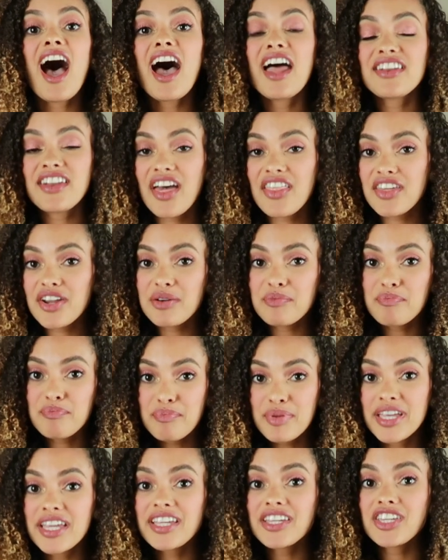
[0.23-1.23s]
Another
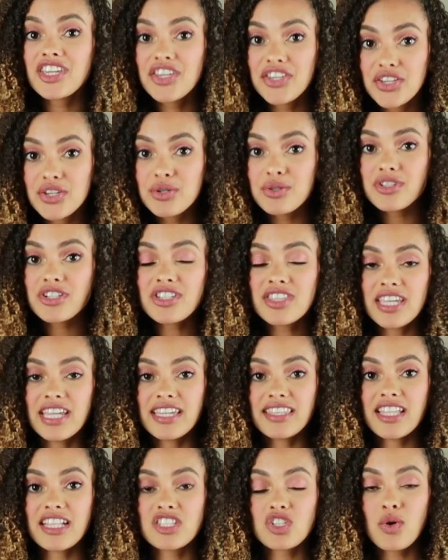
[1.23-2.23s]
big, huge
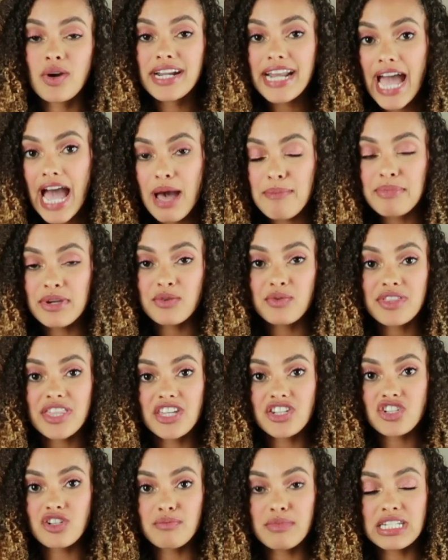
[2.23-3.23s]
thing that's going to happen with
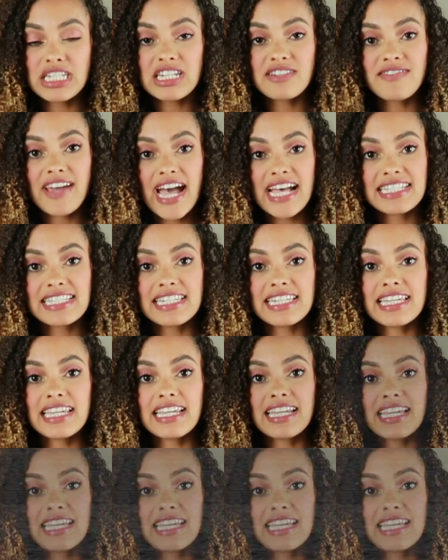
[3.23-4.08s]
intermittent fasting